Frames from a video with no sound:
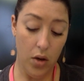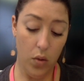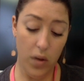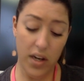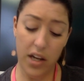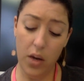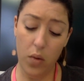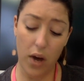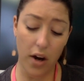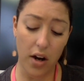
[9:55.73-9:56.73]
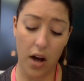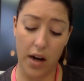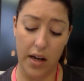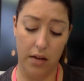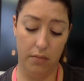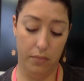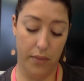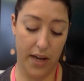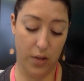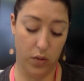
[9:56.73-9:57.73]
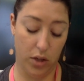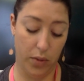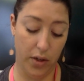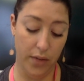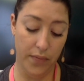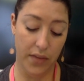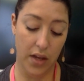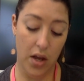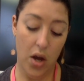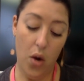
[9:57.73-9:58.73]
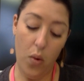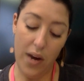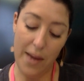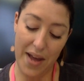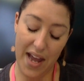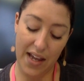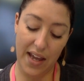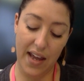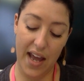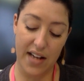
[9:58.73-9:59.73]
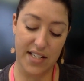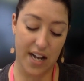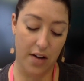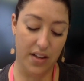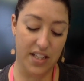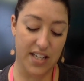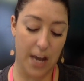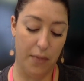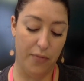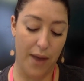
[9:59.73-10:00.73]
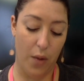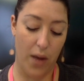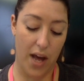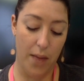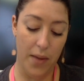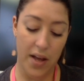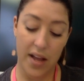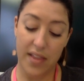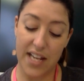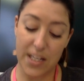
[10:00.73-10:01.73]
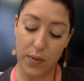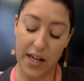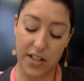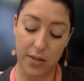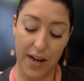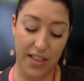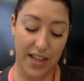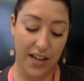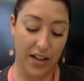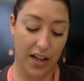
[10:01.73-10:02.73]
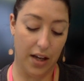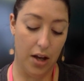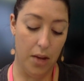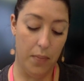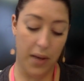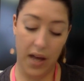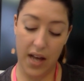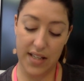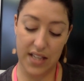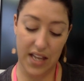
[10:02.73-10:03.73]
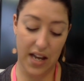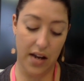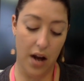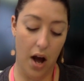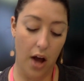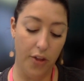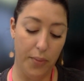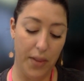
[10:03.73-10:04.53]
When do you work on it? Begged Wilbur. When I'm hanging head down at the top of my web, that's when I do my thinking, because then all the